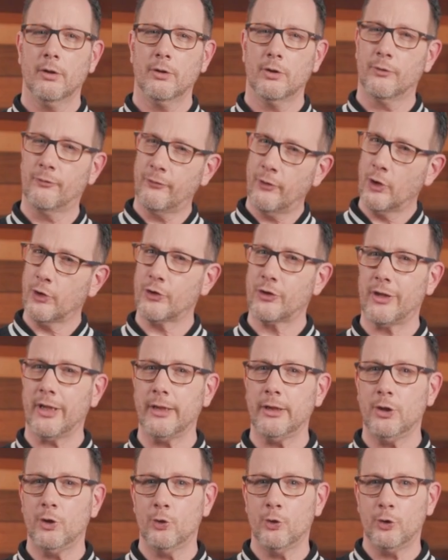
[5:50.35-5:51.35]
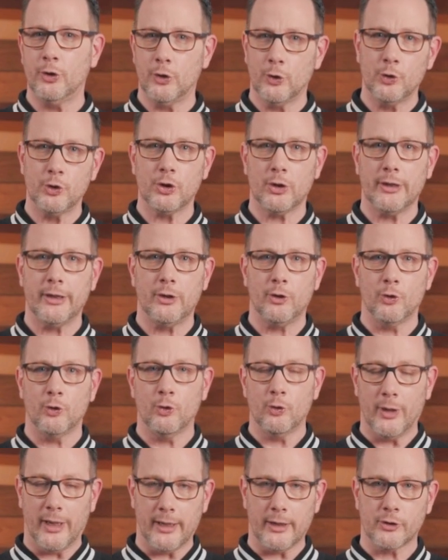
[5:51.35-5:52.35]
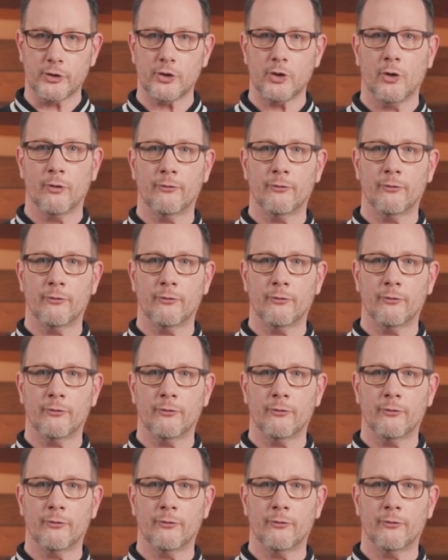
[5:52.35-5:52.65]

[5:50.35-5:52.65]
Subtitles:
The first thing you usually do is